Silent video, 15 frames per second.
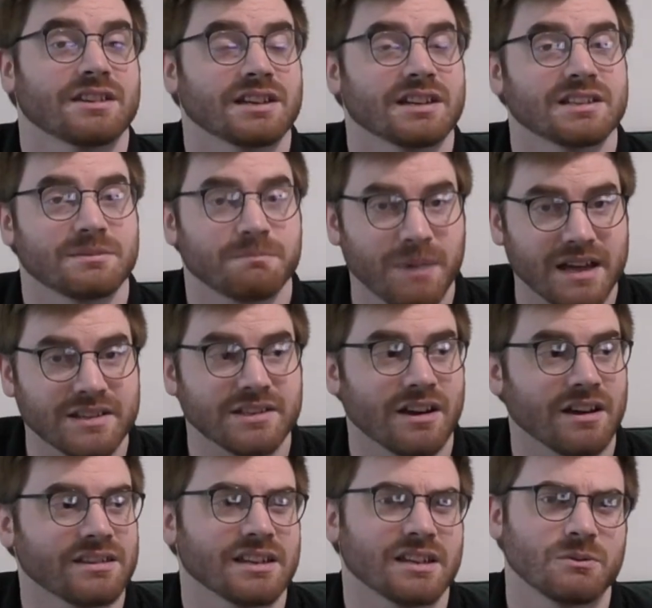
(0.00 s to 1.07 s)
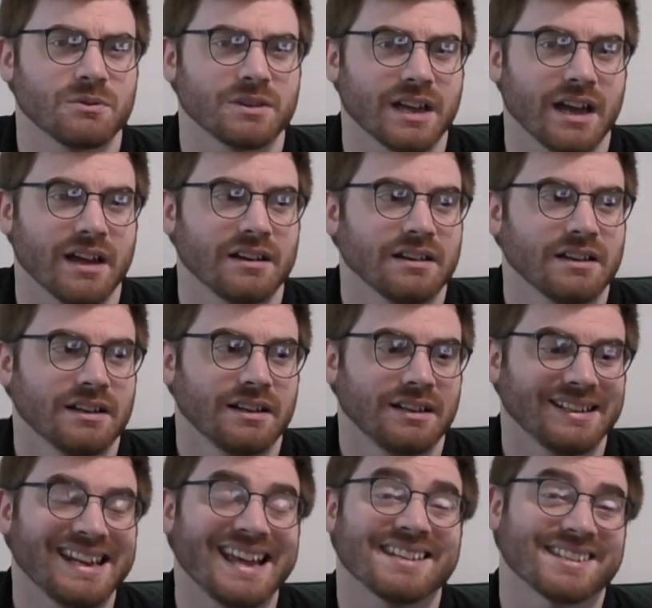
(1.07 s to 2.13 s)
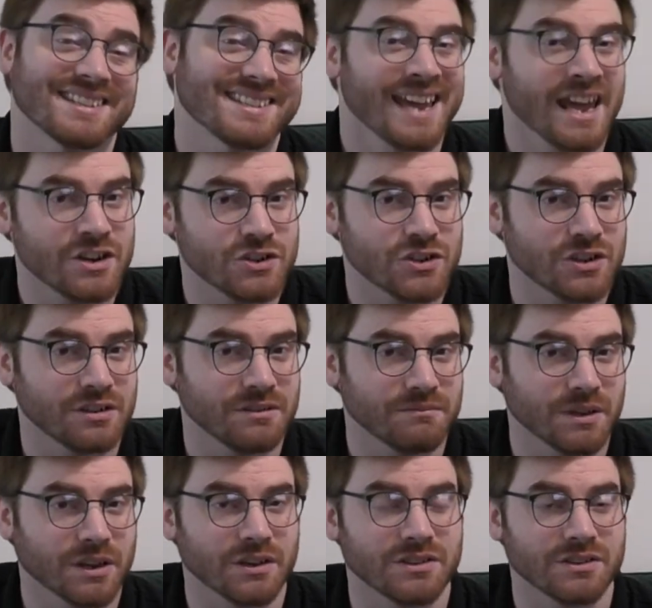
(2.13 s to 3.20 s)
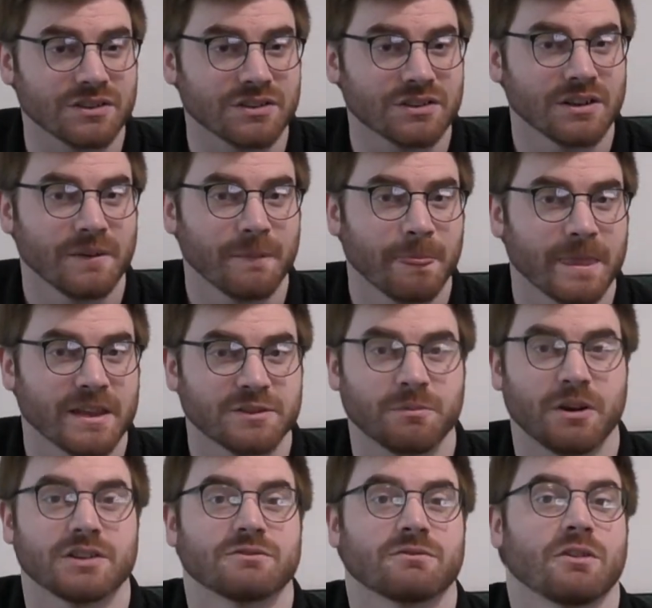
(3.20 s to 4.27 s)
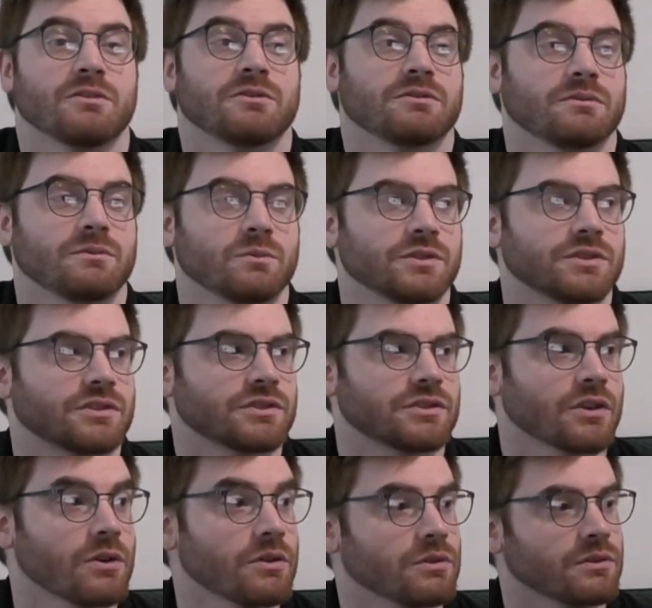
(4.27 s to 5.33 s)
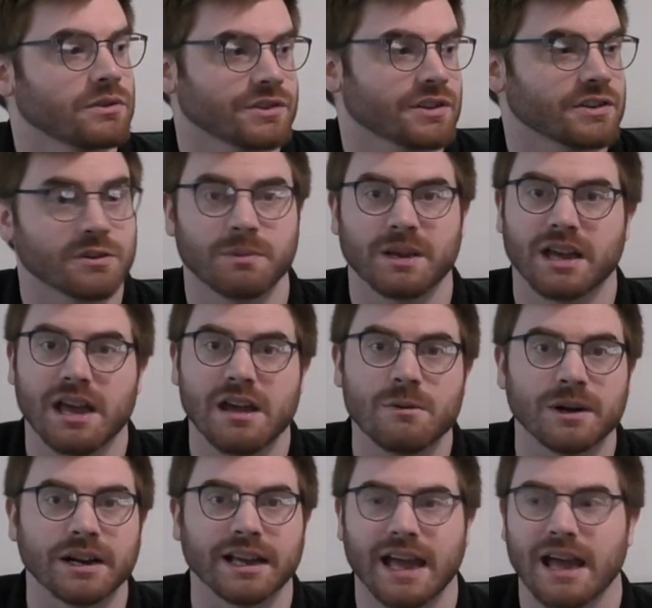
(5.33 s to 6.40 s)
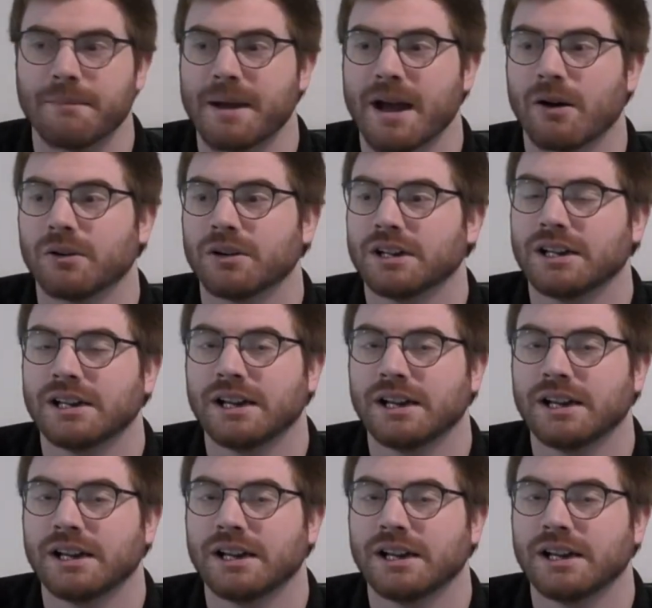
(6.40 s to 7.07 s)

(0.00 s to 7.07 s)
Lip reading: I think it is better. I think it will get less attention because Spice Road was such a big hit when it came out.